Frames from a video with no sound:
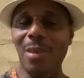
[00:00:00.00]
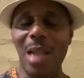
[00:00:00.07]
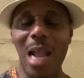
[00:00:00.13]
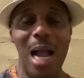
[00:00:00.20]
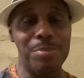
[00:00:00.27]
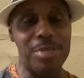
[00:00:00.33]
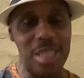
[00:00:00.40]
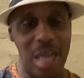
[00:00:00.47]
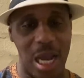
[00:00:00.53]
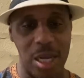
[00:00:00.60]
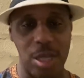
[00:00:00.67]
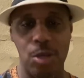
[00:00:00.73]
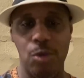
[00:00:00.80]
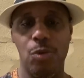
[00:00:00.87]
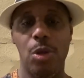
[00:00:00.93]
I'm
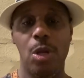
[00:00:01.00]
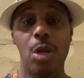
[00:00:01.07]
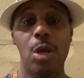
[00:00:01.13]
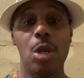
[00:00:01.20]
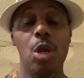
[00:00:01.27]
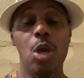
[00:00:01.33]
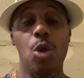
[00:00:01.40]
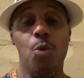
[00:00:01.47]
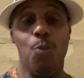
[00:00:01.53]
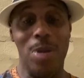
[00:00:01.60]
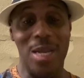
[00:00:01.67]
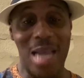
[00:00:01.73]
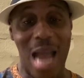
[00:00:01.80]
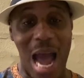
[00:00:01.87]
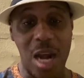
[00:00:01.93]
telling you, we
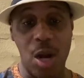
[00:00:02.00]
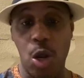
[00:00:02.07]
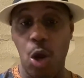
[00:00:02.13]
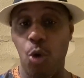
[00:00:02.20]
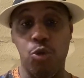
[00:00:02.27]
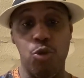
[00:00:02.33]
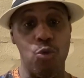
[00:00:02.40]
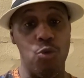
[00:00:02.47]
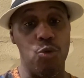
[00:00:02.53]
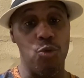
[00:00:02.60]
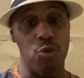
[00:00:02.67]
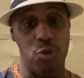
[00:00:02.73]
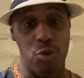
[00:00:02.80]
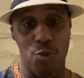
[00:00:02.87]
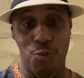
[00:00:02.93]
got to go through
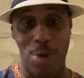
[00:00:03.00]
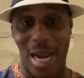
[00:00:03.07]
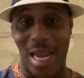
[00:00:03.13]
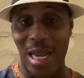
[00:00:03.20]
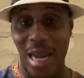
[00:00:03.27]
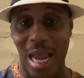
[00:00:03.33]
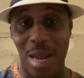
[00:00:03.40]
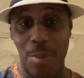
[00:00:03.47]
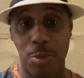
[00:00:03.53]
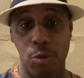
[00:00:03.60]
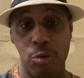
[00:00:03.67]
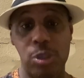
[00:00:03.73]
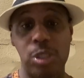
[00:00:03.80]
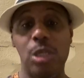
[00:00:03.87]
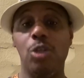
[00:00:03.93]
the record
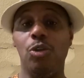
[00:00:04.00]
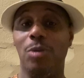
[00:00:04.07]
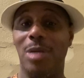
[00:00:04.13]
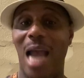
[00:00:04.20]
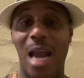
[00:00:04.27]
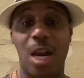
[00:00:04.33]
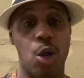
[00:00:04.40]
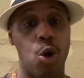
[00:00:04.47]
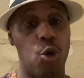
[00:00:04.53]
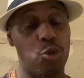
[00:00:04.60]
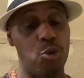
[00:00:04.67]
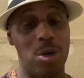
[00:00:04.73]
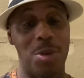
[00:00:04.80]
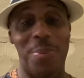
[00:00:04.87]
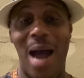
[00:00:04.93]
labels. You got to go
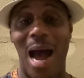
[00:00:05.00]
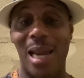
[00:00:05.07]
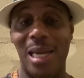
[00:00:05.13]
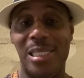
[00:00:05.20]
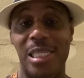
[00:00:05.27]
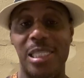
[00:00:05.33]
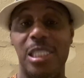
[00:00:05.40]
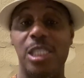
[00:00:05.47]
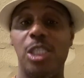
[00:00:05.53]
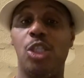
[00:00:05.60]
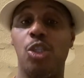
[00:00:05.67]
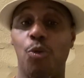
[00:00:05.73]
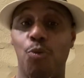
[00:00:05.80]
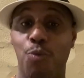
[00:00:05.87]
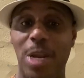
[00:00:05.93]
through the politicians
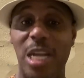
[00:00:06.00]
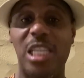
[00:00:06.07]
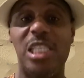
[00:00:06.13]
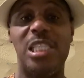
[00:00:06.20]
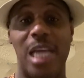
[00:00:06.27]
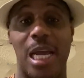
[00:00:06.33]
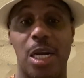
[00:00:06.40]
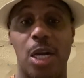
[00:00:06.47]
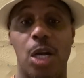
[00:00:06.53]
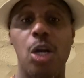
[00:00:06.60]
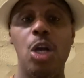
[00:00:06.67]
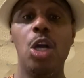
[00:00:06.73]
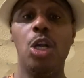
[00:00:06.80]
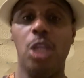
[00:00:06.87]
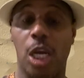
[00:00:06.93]
to recenter
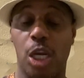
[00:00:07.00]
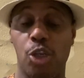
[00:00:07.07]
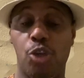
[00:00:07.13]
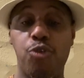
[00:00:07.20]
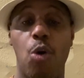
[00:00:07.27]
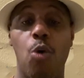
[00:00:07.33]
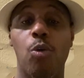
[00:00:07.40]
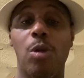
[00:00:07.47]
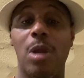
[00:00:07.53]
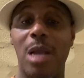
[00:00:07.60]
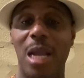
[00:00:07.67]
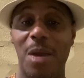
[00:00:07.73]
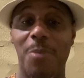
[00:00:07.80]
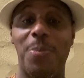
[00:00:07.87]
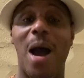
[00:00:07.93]
the control of
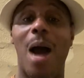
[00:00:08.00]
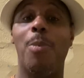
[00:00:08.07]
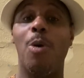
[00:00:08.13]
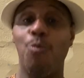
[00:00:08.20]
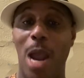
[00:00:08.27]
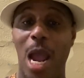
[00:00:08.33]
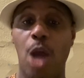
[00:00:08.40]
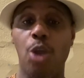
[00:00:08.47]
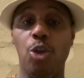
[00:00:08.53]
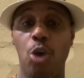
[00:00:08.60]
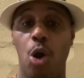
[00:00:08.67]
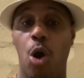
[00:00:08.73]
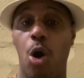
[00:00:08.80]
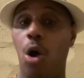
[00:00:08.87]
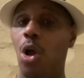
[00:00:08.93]
hip-hop around
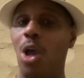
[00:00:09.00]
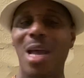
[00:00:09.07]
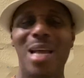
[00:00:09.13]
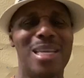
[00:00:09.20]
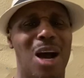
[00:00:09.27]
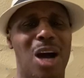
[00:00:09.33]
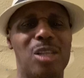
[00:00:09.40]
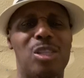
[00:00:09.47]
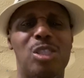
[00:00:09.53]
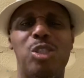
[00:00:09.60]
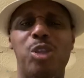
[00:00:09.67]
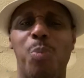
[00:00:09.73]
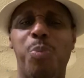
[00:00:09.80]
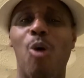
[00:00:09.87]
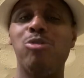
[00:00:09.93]
y'all. Y'all
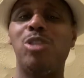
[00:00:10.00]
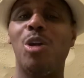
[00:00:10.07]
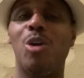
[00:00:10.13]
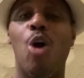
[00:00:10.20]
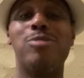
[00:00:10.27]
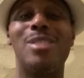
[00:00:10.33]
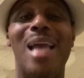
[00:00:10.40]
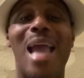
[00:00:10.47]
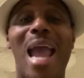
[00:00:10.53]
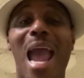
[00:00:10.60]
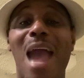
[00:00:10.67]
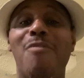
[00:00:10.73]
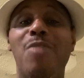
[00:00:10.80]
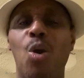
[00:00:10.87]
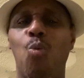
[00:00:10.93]
supposed to go to
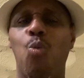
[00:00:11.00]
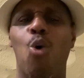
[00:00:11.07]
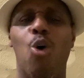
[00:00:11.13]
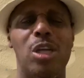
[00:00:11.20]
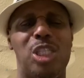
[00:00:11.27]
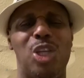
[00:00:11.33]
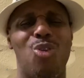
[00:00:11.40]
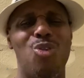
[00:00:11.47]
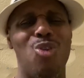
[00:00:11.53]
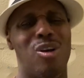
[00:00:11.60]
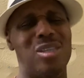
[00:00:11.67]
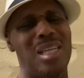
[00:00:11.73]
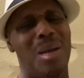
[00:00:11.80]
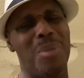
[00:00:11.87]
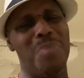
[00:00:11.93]
every award show. You going
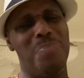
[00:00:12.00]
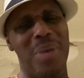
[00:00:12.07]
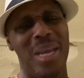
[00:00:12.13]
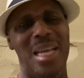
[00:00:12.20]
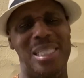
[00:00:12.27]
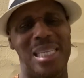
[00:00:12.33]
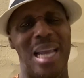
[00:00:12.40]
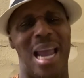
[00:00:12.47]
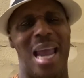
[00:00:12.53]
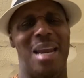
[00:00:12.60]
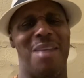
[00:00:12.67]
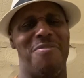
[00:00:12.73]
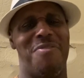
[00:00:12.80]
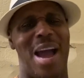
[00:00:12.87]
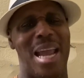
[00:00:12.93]
to tell me BET ain't
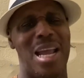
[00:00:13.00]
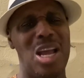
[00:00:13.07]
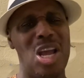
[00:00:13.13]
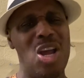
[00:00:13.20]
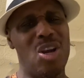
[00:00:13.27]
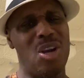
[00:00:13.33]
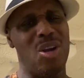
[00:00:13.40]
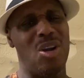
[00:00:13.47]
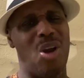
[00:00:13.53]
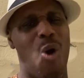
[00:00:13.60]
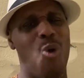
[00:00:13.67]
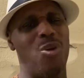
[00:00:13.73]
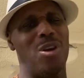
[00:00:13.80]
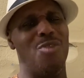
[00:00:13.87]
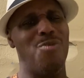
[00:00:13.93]
invite
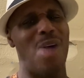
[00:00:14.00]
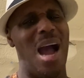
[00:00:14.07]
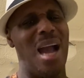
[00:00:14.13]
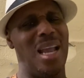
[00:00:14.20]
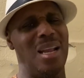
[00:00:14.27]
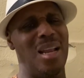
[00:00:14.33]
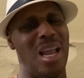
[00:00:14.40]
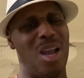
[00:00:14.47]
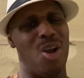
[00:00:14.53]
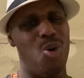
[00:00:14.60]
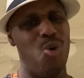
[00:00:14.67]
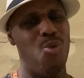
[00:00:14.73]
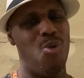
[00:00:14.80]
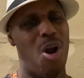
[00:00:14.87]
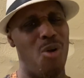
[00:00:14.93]
Coke LaRock and
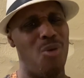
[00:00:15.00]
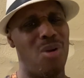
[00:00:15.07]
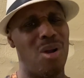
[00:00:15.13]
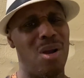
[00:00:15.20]
Kool Herc?